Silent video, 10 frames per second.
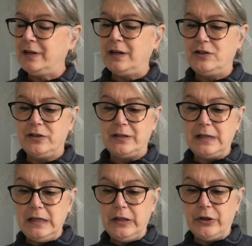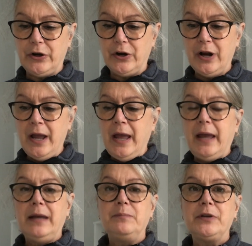ages either,
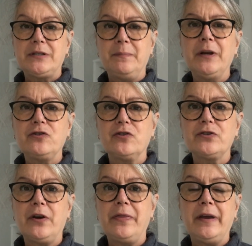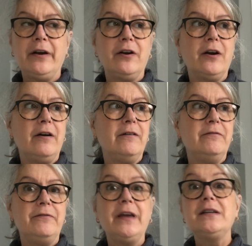and put some pictures on there
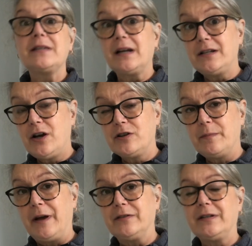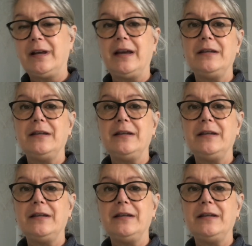of things that I talked about today.